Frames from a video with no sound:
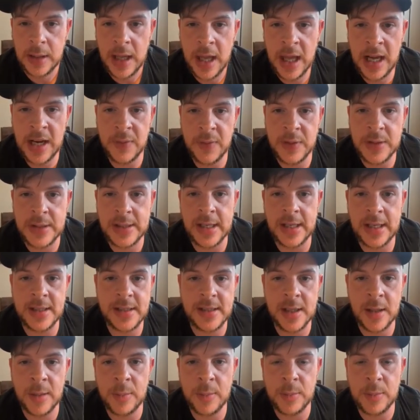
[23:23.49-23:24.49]
And if it's like
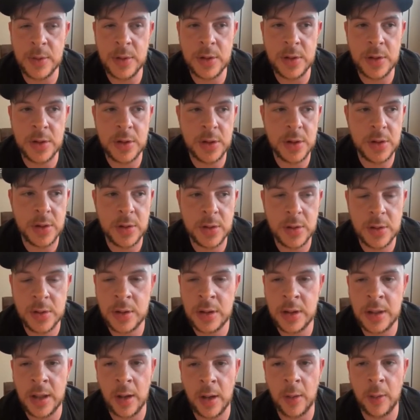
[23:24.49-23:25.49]
some, mm-hmm.
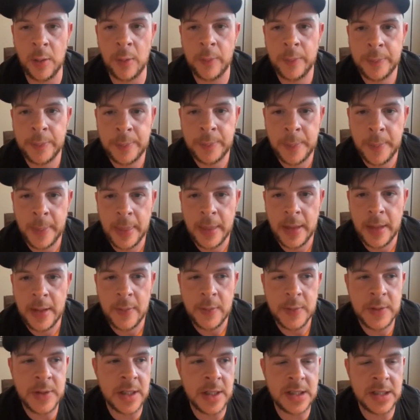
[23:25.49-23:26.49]
you know,
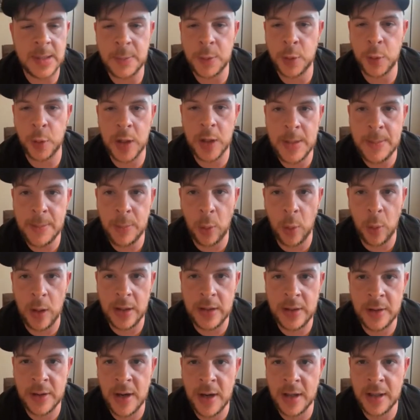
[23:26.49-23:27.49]
it's like some green boy,
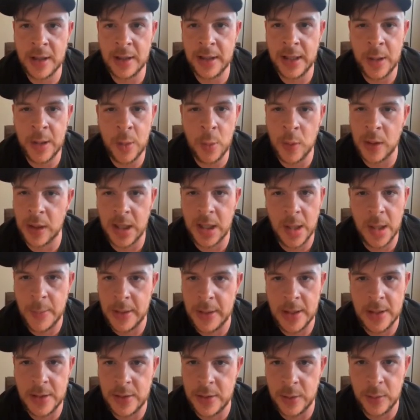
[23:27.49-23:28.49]
they're not going to, they don't want to come
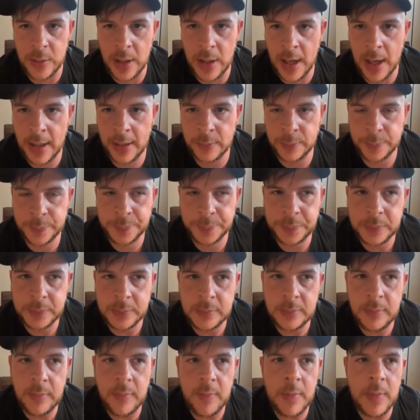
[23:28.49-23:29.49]
in and do that.
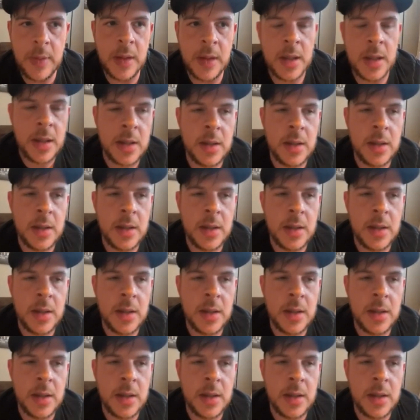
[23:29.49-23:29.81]
Yeah.